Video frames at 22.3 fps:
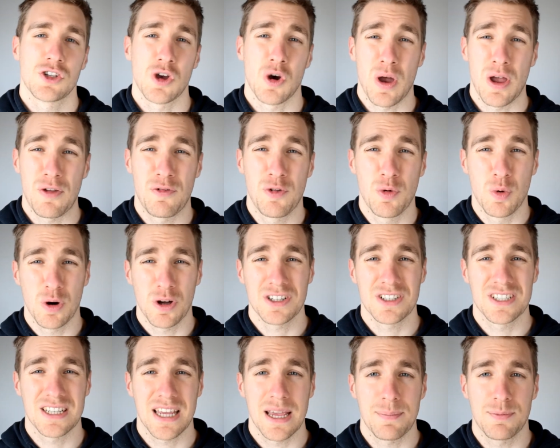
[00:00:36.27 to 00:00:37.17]
So if you want
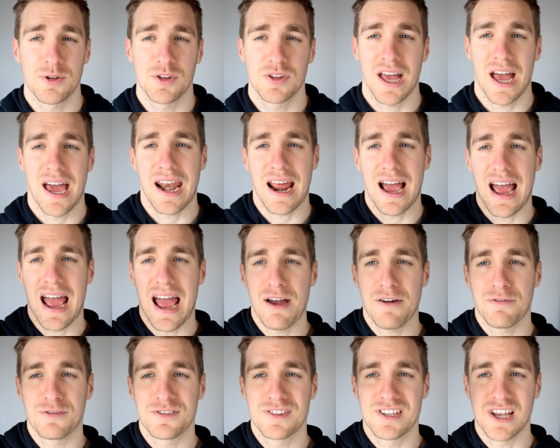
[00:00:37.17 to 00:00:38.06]
to skip to that, I
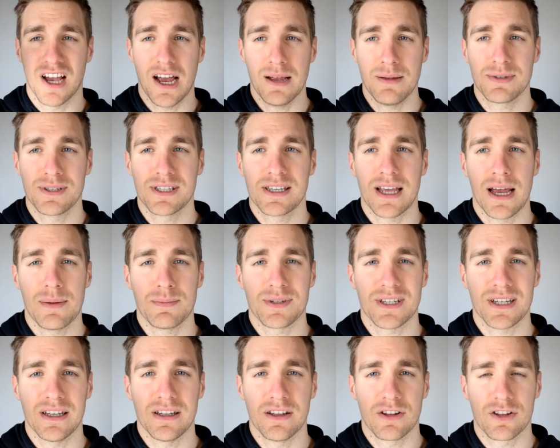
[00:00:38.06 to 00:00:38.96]
have
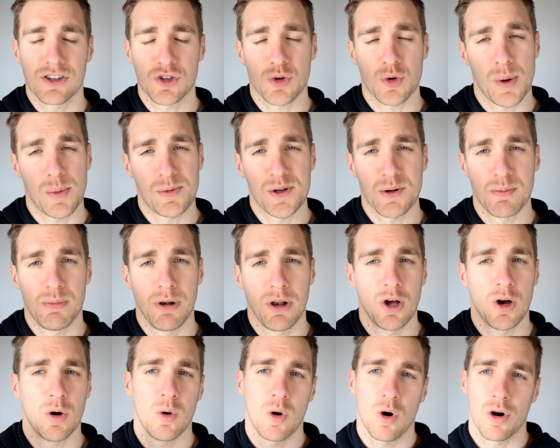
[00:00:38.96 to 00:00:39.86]
timestamps in the description
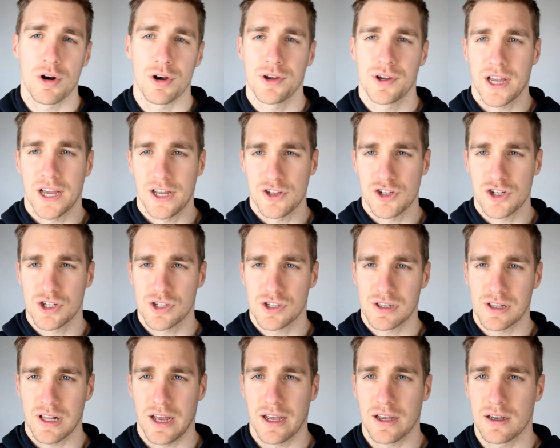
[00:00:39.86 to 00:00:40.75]
below, or you can
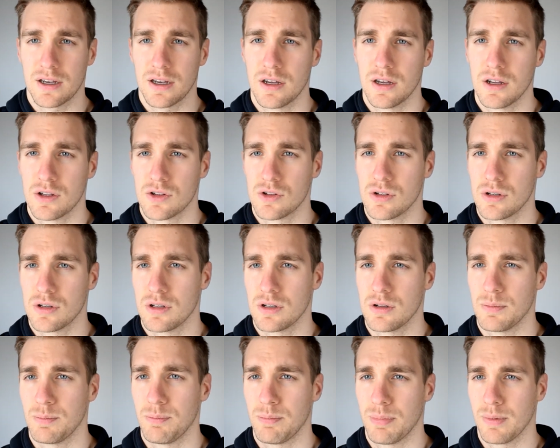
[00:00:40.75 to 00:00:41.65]
just like
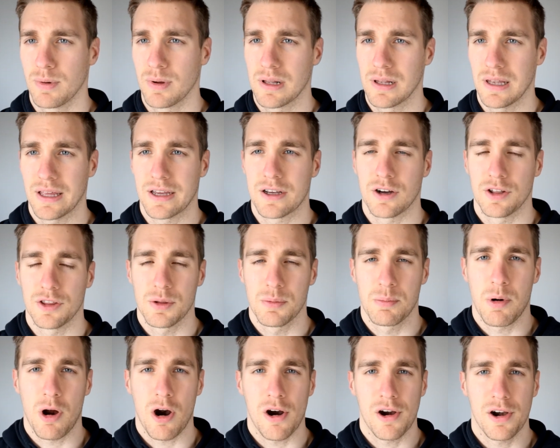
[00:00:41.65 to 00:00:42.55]
click on the
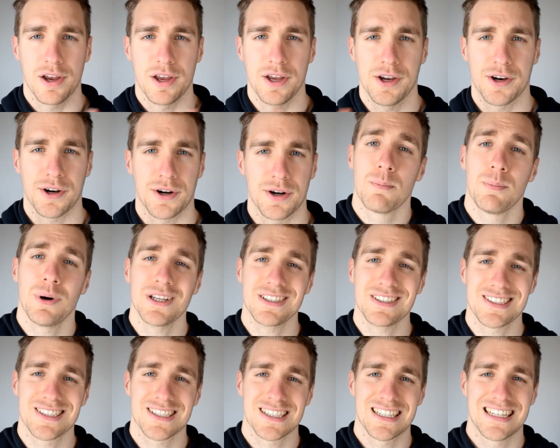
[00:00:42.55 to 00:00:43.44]
bar here.
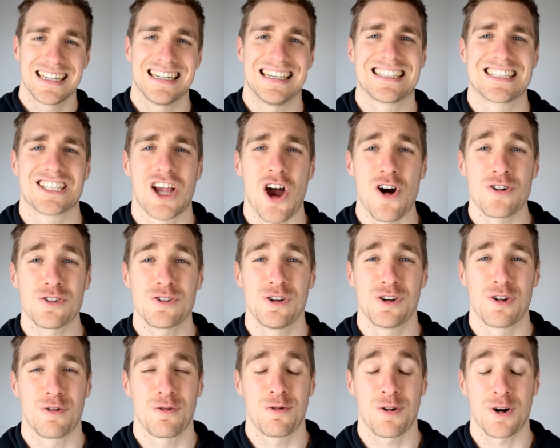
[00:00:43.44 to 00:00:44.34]
But let's go to
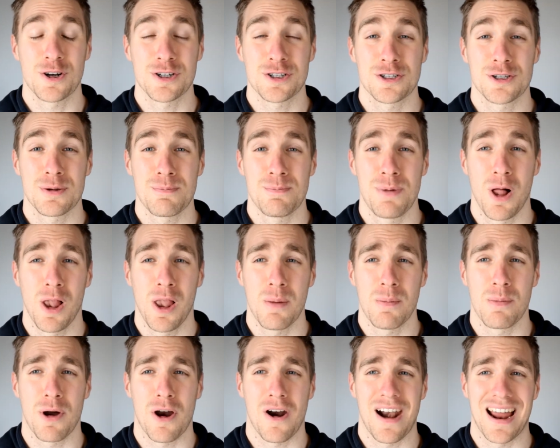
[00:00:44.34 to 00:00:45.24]
the first
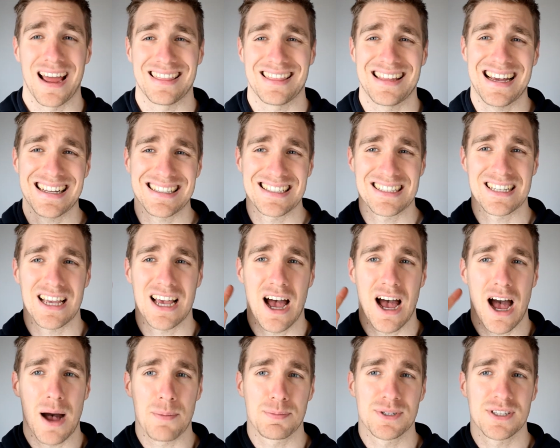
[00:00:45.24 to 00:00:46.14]
pull-up bar, and that's
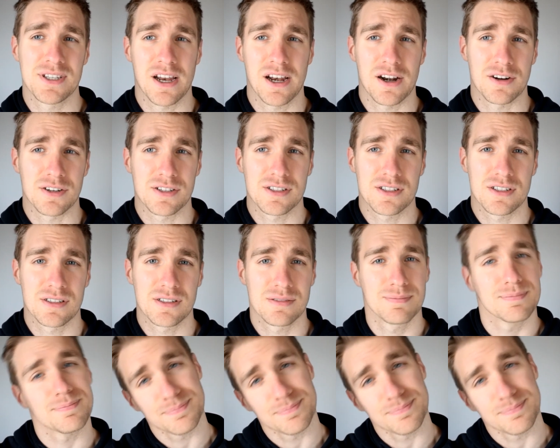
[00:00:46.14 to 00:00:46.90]
upstairs.